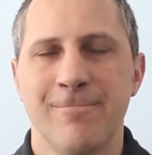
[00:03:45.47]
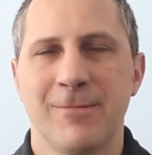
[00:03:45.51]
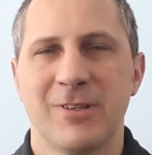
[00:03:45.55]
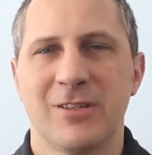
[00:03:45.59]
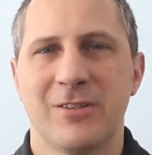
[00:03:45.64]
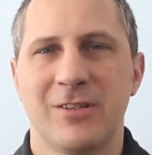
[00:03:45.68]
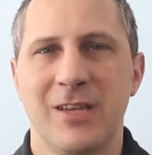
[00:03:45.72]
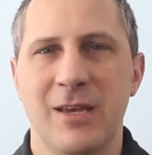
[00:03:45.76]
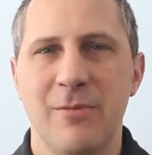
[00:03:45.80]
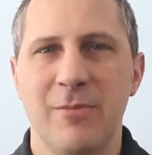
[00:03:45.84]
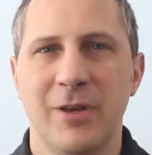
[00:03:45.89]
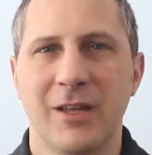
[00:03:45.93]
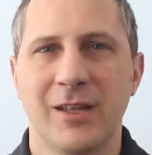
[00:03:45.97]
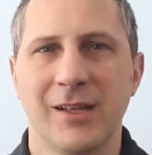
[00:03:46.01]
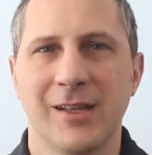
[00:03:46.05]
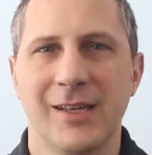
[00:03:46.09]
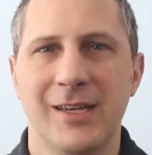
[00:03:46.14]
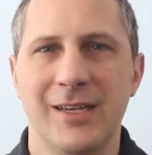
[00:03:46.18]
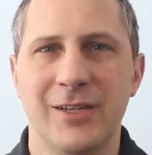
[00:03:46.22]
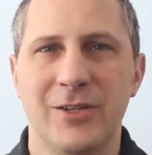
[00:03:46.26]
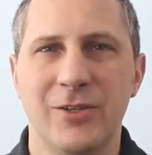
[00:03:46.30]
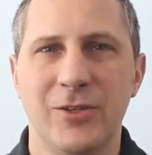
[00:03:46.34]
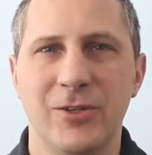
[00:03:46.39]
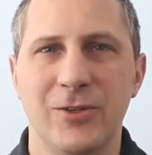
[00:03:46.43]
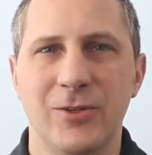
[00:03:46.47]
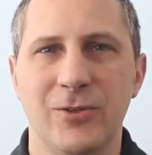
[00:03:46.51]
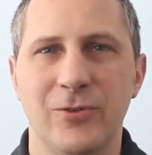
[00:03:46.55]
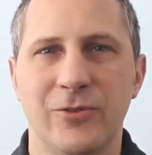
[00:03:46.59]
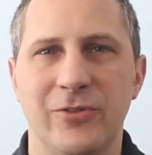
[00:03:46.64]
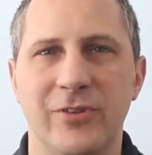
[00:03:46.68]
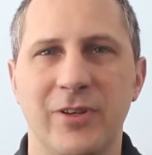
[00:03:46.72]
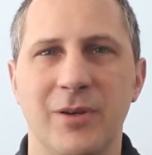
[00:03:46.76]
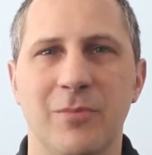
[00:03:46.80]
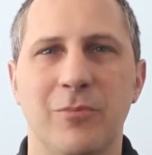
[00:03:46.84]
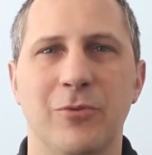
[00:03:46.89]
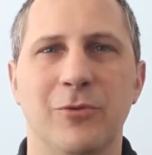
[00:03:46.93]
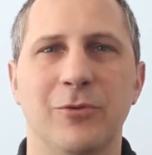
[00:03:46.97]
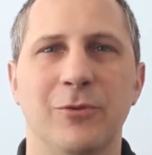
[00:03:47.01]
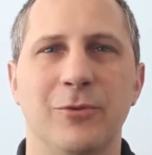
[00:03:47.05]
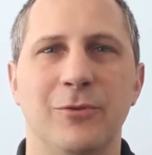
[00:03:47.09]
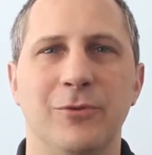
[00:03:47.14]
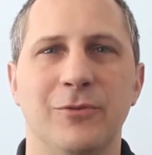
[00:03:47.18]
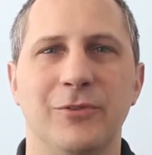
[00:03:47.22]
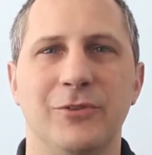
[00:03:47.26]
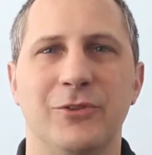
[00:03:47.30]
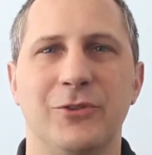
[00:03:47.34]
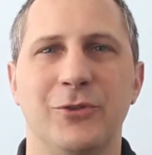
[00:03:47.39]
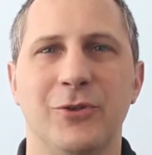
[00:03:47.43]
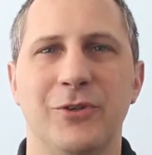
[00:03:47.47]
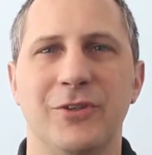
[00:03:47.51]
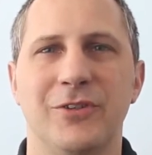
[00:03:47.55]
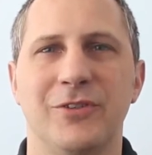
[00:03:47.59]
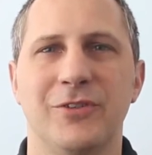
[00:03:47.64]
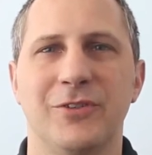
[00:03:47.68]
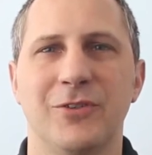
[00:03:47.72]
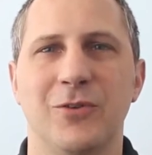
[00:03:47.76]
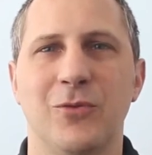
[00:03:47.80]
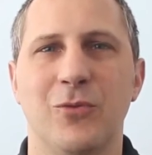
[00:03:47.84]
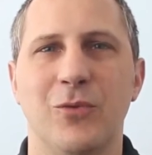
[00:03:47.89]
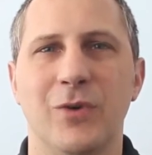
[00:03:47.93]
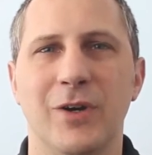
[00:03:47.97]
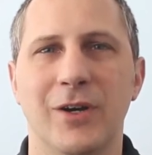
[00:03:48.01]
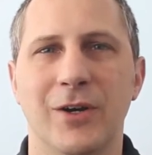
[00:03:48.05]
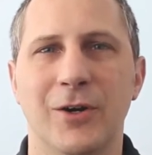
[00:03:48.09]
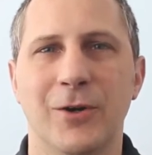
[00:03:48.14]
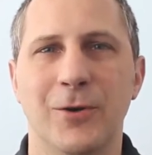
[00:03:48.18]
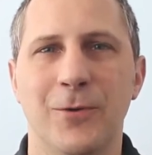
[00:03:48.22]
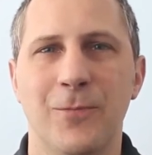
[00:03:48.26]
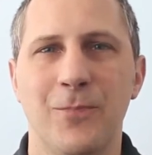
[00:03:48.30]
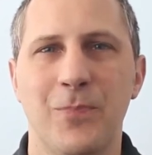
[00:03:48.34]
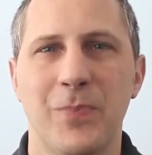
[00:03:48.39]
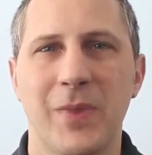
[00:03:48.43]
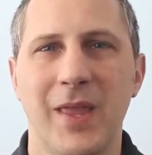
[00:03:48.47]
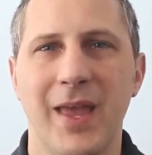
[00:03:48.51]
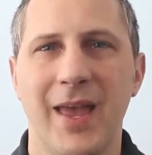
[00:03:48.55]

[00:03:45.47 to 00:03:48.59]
seemingly to simple choices of will,